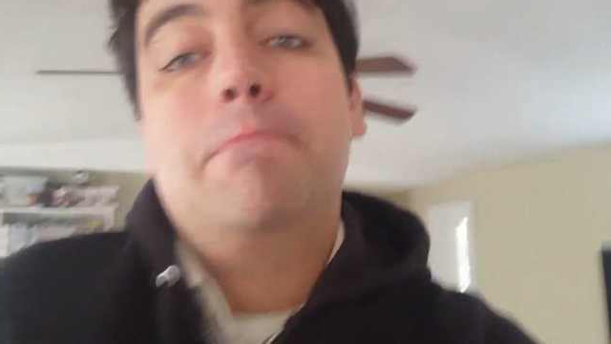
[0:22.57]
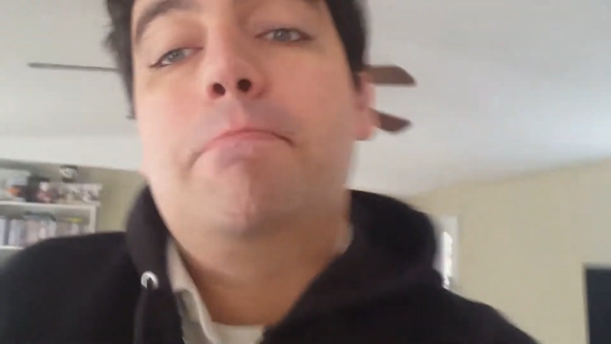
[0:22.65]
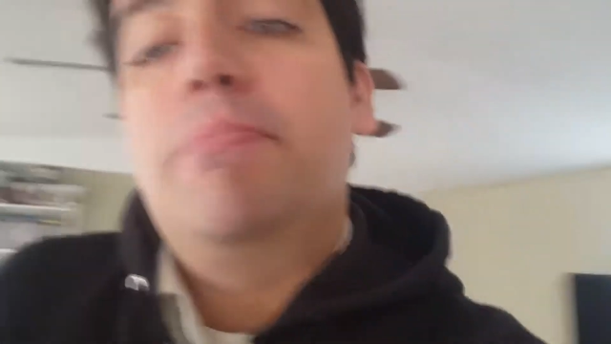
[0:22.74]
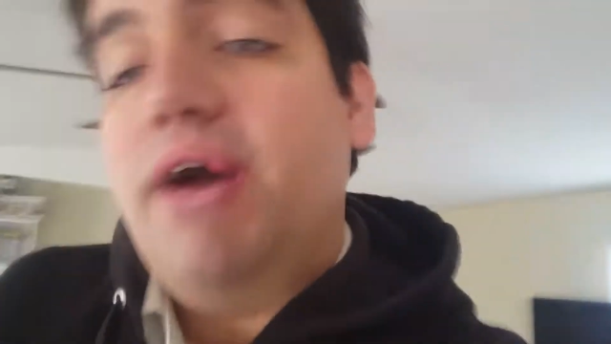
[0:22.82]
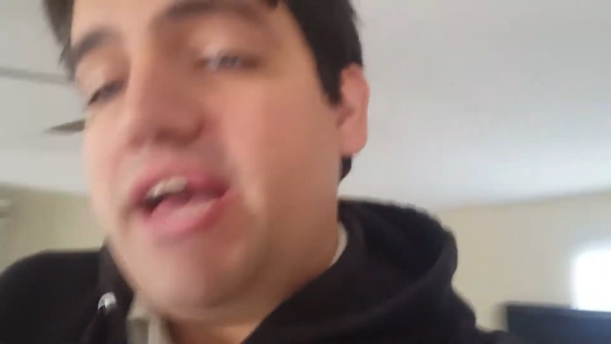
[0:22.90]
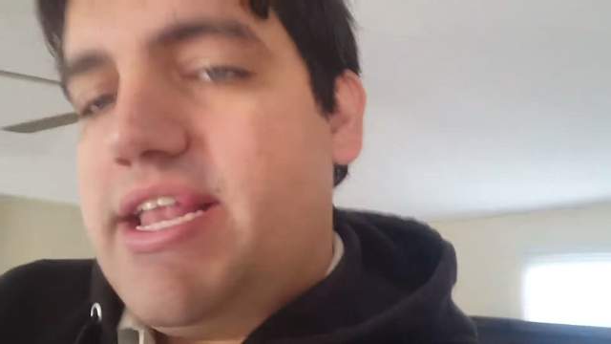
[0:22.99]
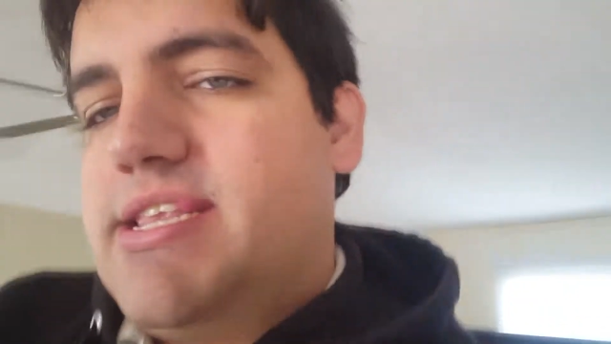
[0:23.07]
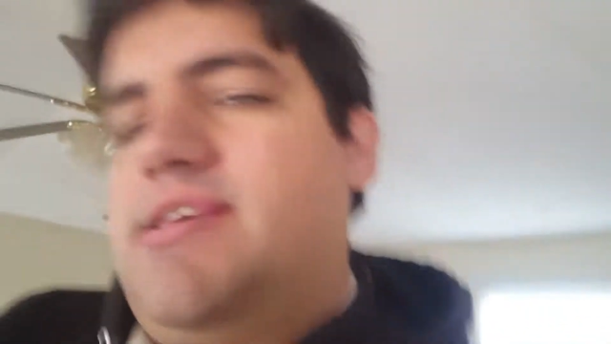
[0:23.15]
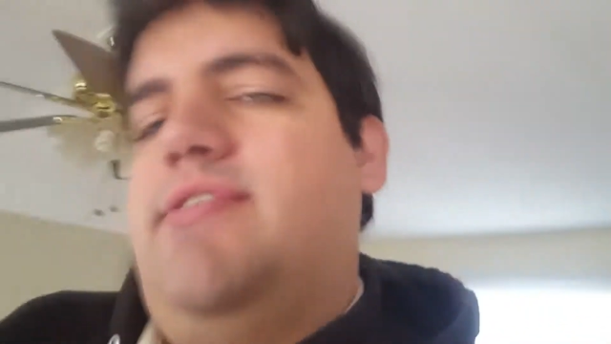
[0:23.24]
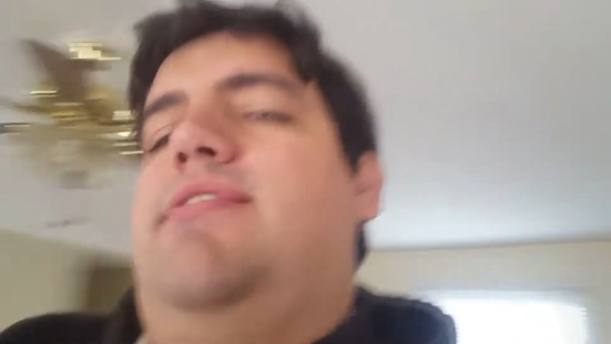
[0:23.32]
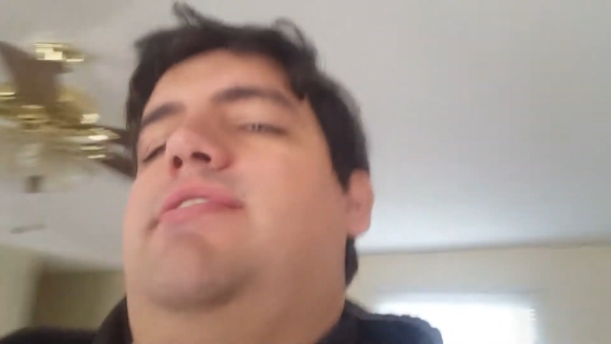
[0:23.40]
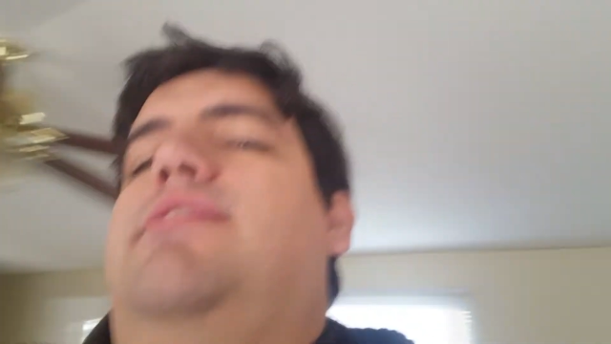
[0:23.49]
but
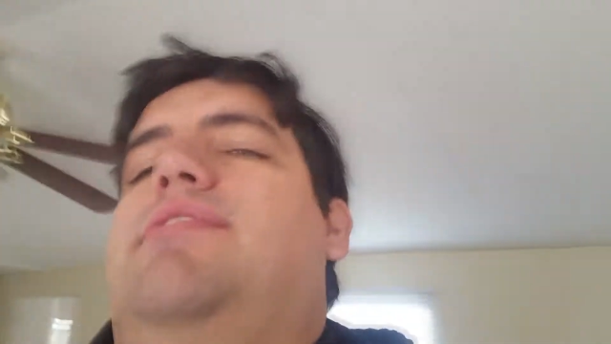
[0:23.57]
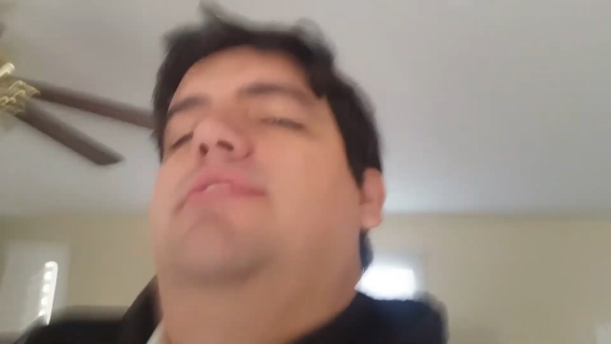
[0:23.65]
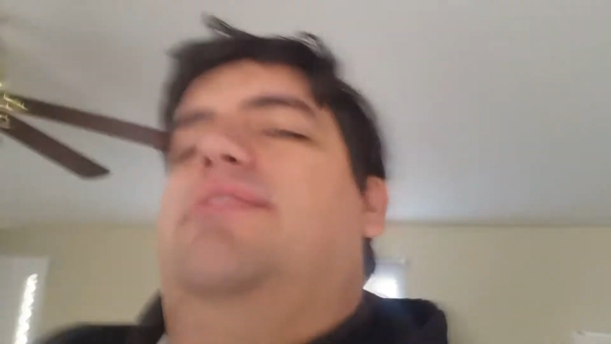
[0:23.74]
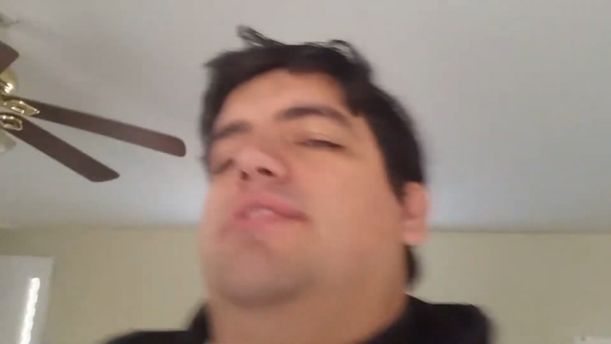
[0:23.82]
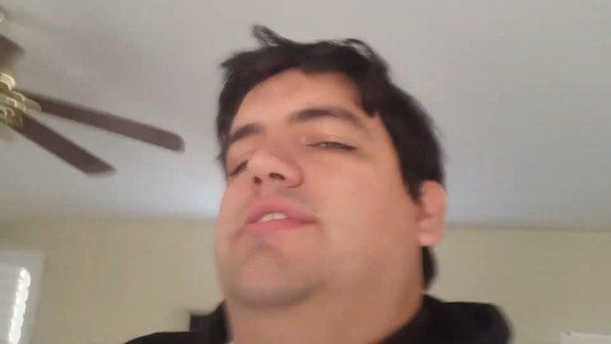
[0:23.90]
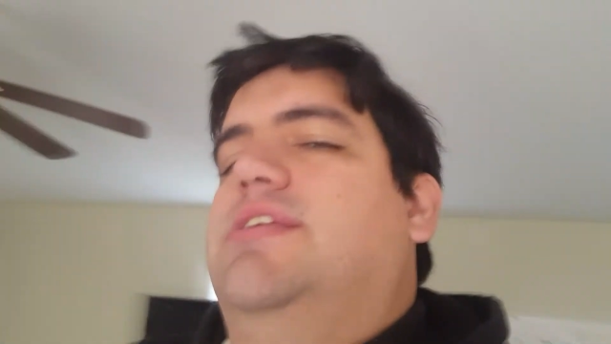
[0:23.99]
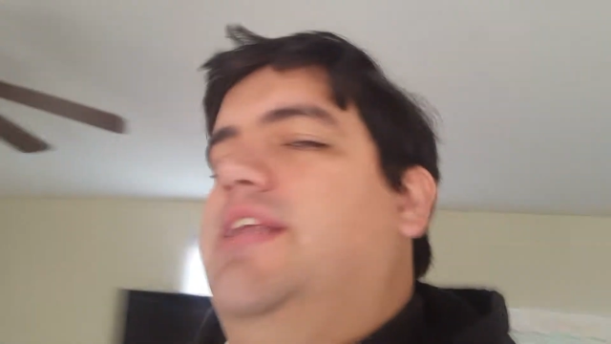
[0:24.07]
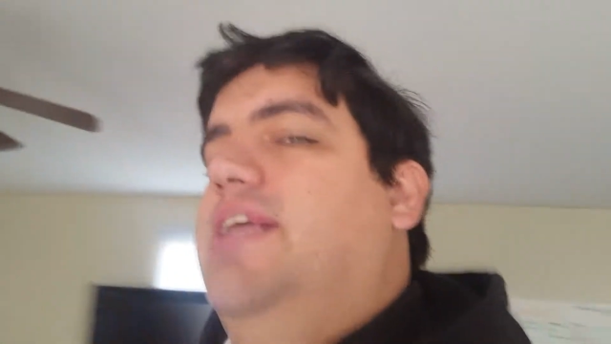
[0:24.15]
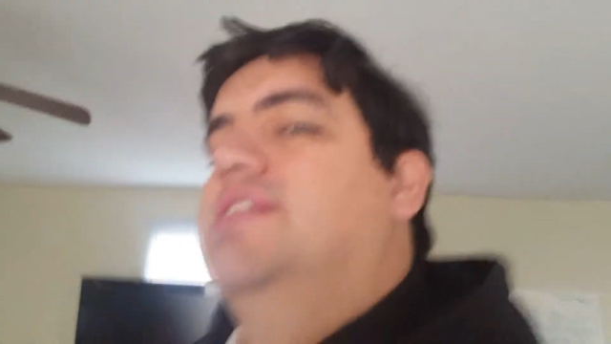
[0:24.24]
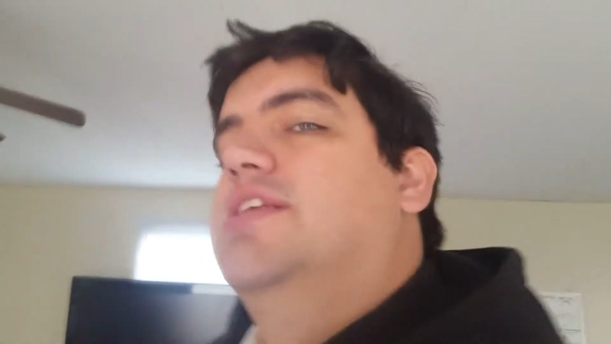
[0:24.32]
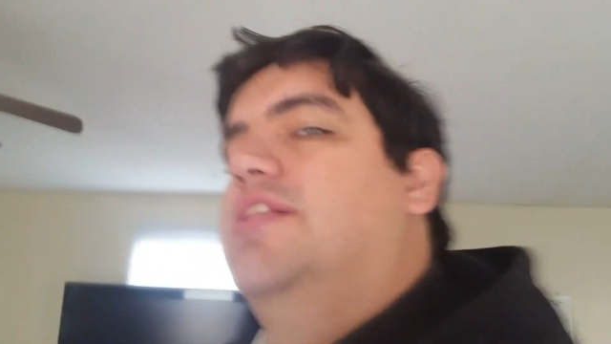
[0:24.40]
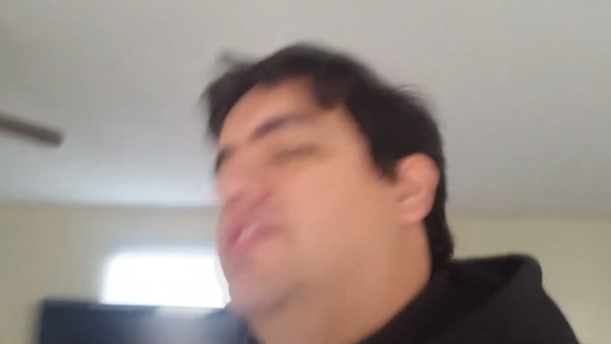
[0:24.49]
tonight's
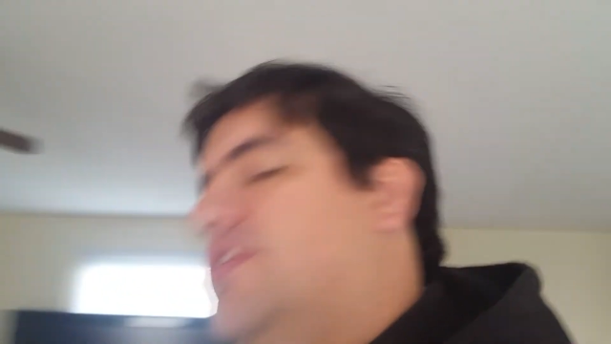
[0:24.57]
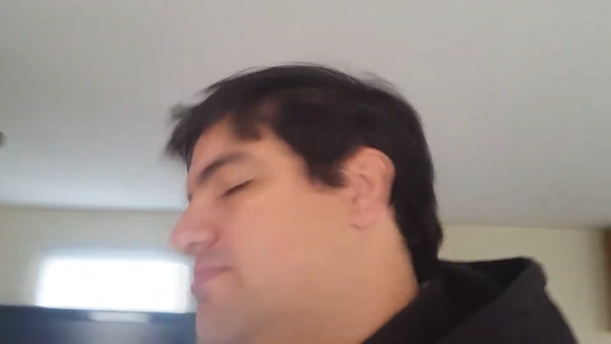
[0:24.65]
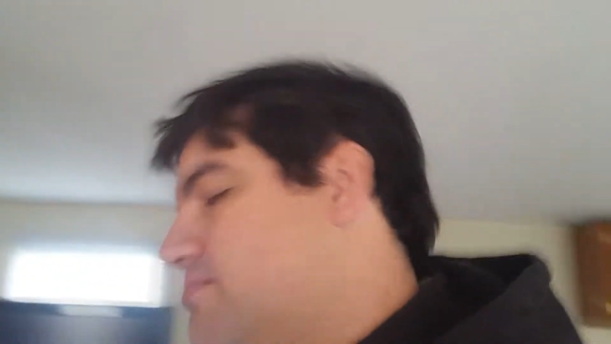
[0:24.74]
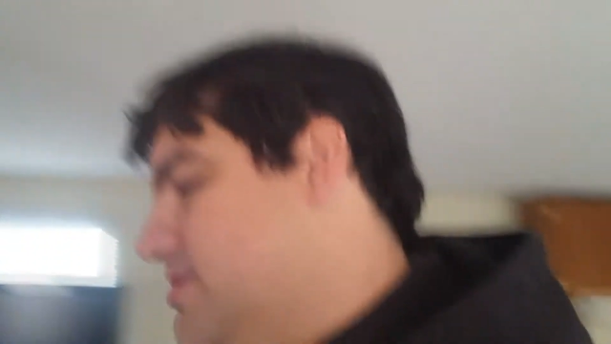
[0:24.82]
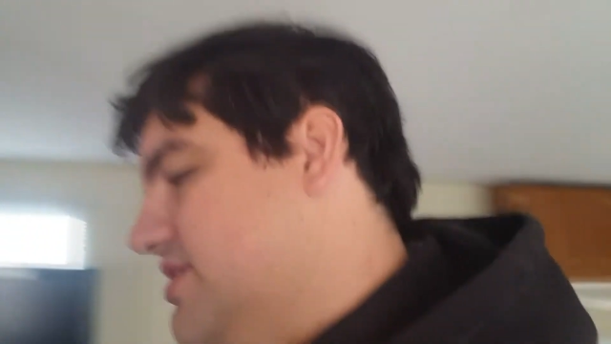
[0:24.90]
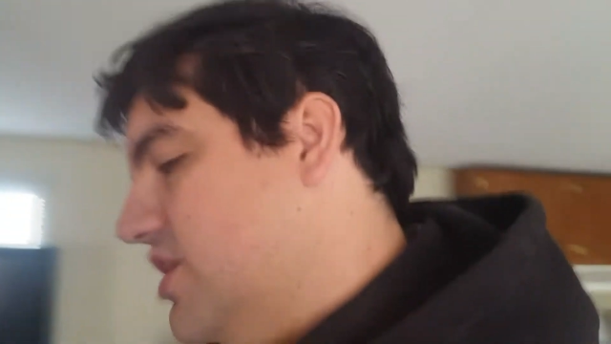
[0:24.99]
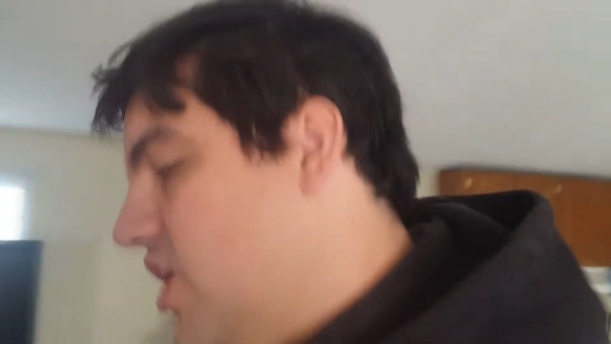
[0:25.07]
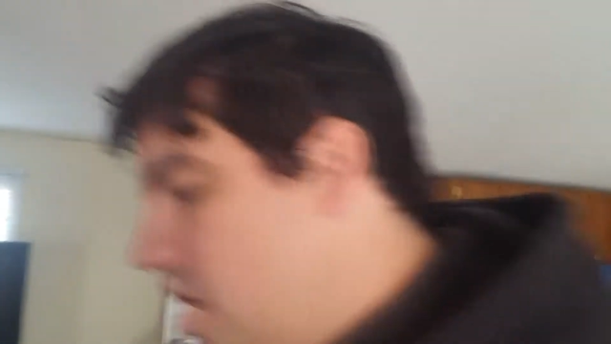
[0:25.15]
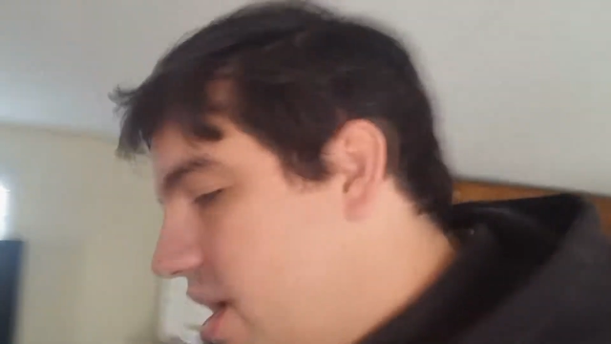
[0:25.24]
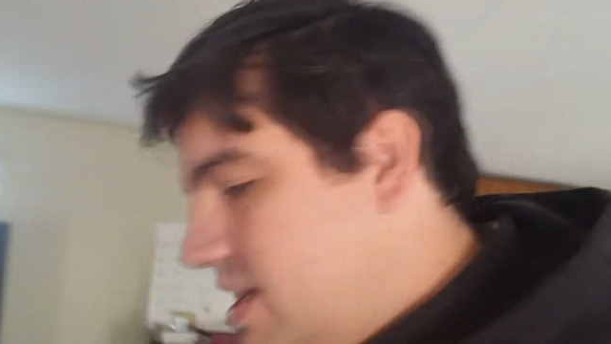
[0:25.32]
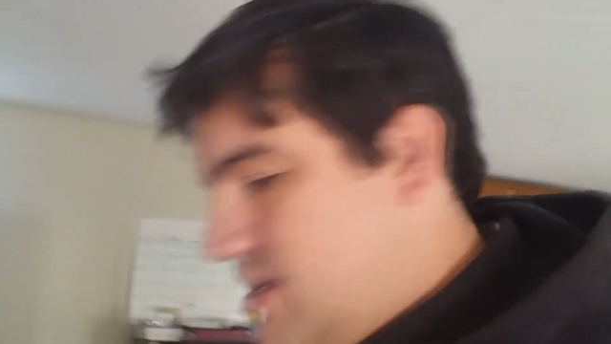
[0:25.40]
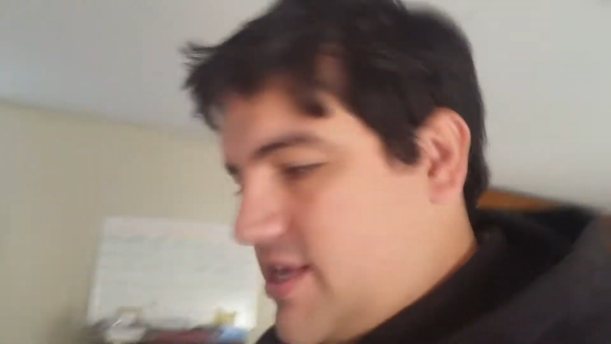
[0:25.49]
going to be at the
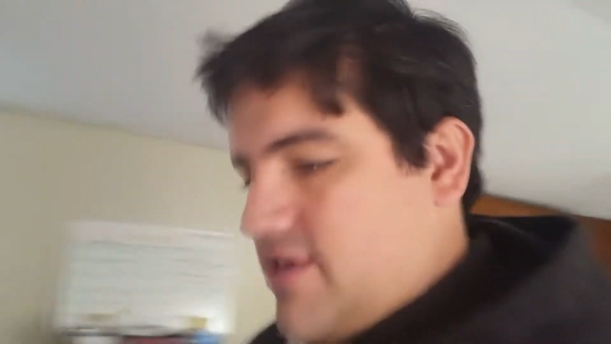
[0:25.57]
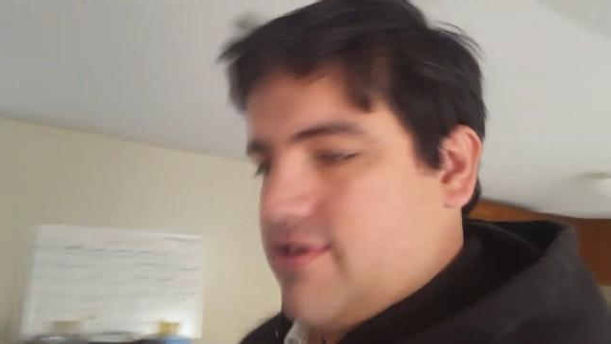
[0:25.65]
haunt.